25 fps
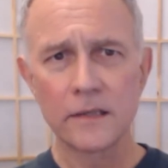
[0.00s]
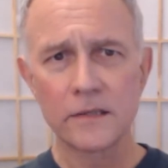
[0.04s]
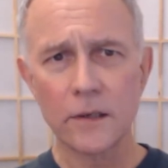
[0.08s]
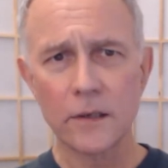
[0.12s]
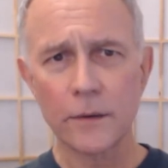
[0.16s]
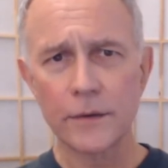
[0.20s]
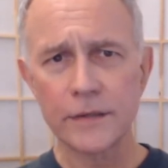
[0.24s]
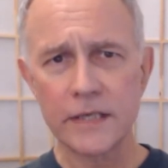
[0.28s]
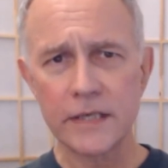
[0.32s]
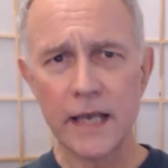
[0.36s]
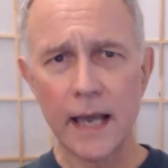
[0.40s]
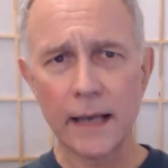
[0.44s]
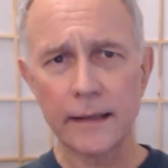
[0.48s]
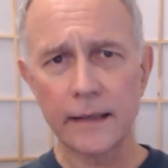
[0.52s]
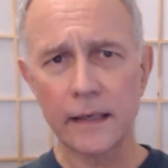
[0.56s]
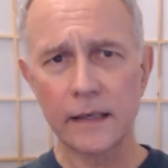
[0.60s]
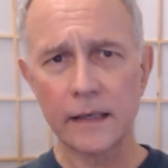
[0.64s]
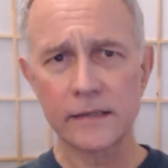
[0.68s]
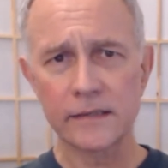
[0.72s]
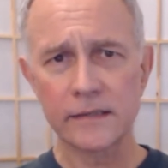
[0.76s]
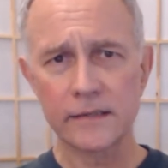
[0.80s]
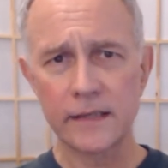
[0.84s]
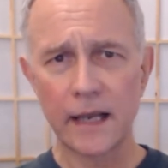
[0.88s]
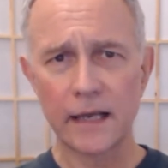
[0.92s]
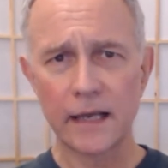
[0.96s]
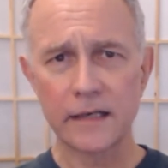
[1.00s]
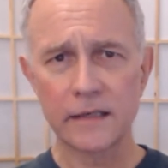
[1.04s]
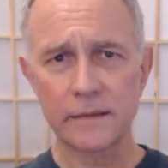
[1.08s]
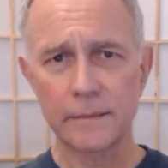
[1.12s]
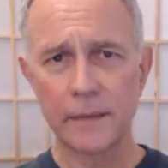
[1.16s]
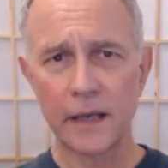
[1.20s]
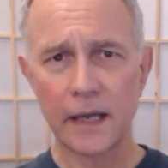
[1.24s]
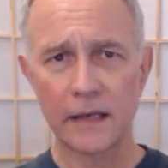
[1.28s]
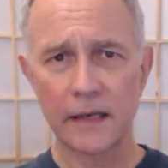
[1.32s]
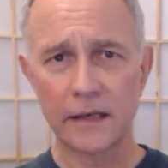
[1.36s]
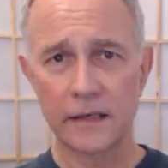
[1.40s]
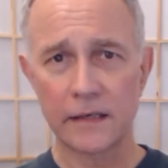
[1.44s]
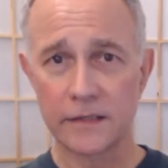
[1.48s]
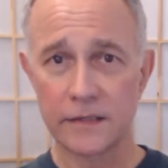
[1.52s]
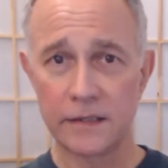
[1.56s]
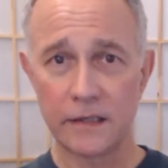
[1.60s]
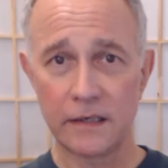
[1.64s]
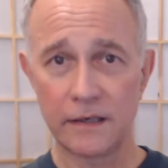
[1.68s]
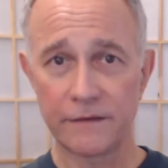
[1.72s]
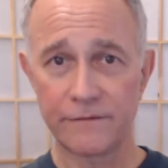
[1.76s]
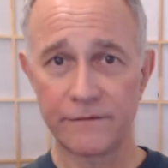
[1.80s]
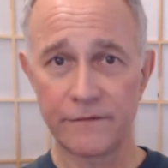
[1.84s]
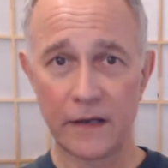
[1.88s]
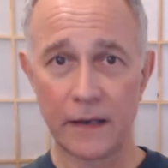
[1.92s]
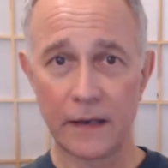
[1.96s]
So attacking Sandman and
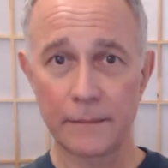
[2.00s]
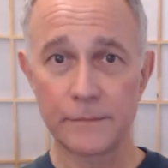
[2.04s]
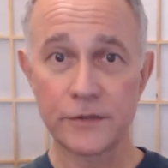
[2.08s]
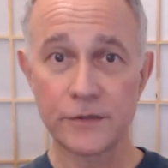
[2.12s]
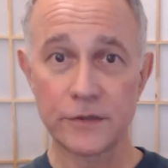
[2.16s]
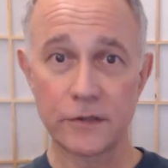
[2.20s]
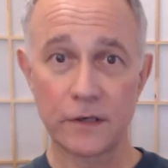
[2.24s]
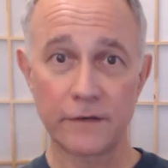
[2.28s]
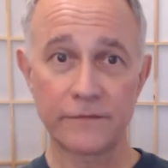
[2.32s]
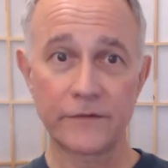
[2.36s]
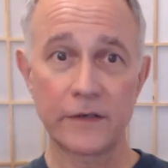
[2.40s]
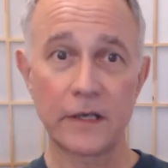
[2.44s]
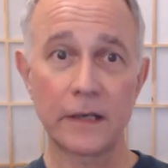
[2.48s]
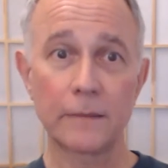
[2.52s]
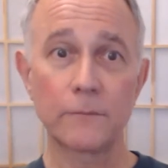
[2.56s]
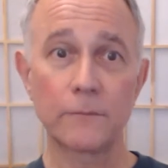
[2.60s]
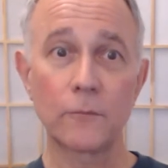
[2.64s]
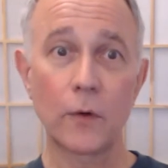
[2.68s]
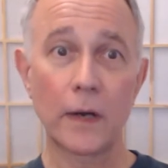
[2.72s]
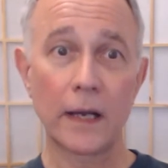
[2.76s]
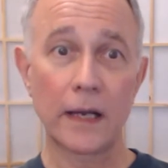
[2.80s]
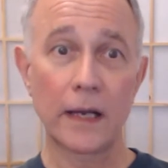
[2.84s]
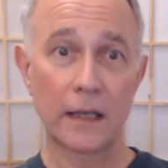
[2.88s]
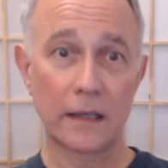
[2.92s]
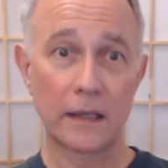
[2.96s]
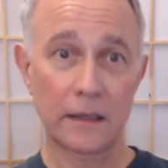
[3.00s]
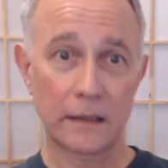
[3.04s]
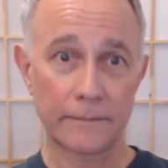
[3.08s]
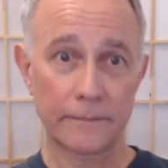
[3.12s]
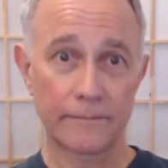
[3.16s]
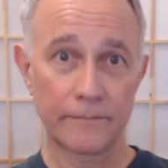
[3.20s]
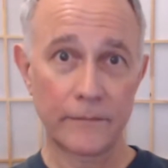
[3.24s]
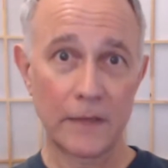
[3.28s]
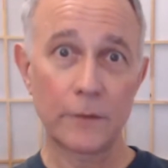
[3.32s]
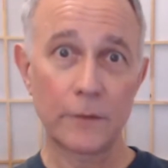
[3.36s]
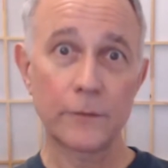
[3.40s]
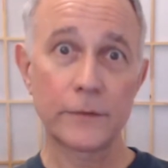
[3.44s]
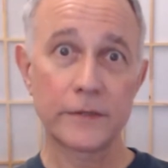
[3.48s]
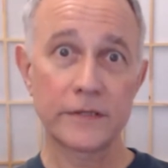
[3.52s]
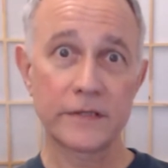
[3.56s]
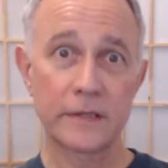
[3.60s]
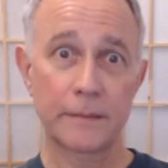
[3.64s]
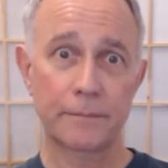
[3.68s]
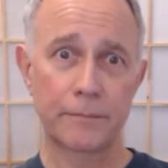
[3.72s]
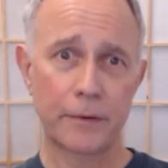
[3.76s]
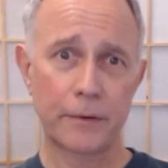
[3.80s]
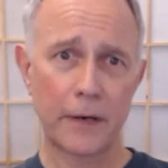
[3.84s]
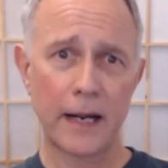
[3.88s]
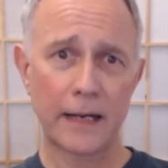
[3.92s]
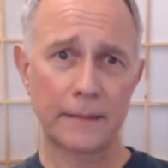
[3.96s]
TFM served him well. It was
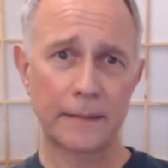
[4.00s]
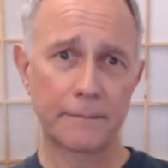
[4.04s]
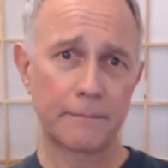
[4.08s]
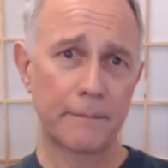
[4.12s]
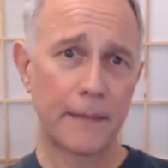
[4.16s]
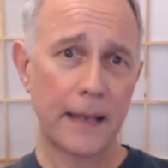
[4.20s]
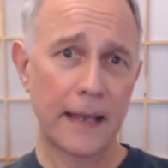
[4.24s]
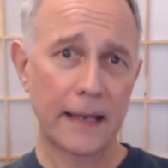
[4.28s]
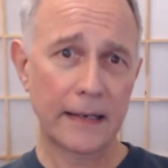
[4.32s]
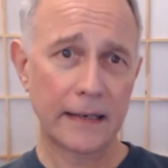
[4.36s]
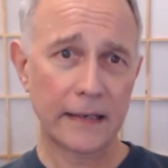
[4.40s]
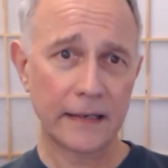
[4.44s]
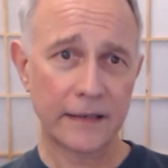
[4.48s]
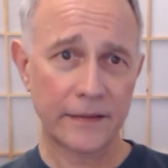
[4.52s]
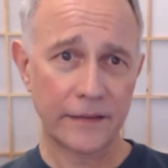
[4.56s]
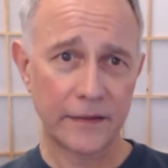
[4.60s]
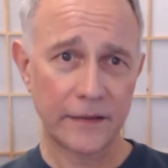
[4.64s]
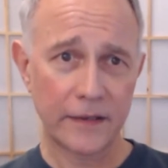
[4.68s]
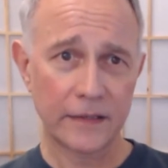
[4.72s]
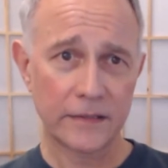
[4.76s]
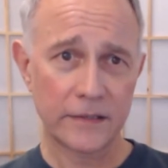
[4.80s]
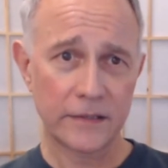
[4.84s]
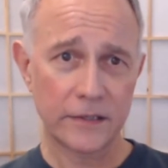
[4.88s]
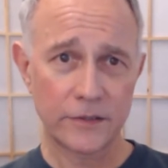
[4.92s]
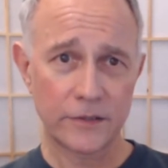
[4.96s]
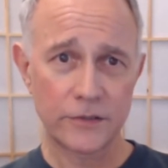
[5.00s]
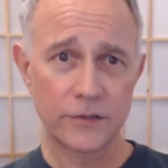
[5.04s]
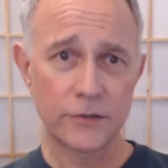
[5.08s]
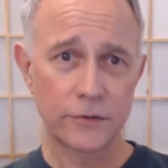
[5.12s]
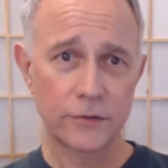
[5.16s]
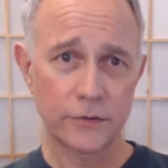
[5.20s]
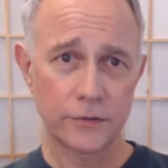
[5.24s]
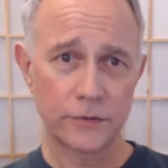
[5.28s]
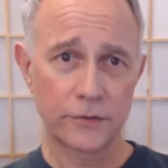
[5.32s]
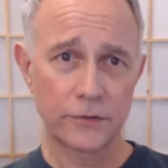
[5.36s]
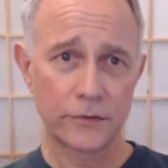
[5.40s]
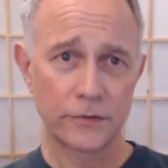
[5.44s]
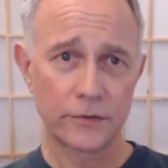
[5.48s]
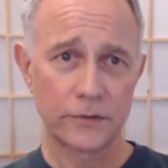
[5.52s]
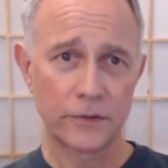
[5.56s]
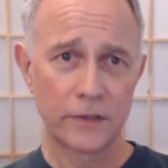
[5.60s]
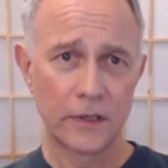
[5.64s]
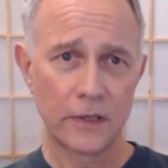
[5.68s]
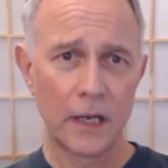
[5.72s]
the pragmatic thing to do.